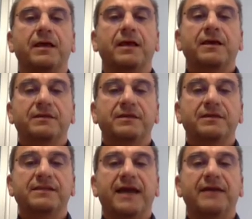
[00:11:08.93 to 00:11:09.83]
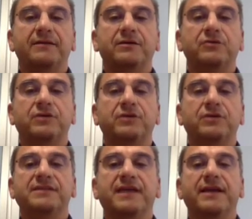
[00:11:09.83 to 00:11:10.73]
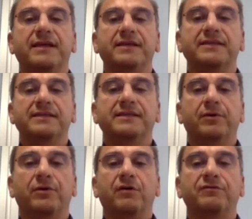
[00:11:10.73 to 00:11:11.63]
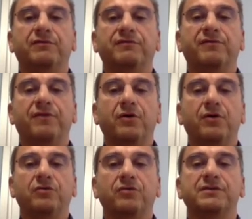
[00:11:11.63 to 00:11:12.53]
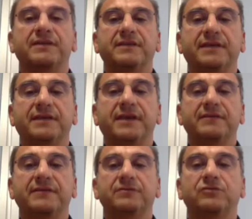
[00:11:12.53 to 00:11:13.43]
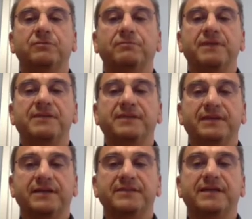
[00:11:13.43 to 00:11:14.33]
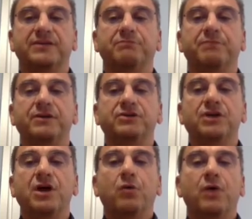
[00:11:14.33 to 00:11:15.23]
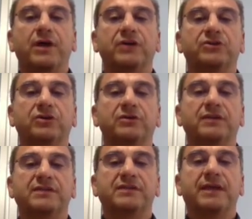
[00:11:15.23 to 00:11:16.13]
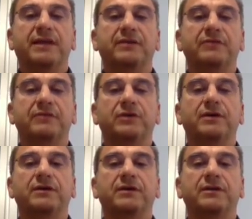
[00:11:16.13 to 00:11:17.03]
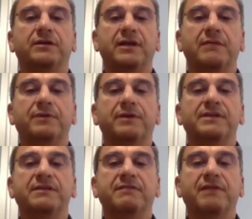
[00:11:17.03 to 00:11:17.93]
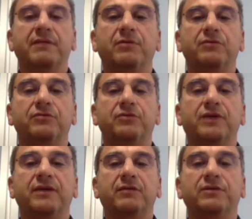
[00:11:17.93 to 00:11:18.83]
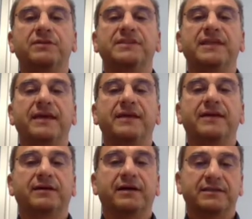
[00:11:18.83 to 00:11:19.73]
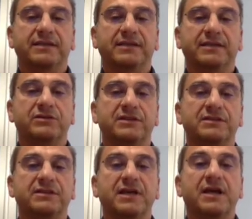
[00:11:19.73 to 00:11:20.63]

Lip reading: In this slide, you can see an example of the focus dedicated to the basic research page, where a short explanatory clip is available together with selected resources.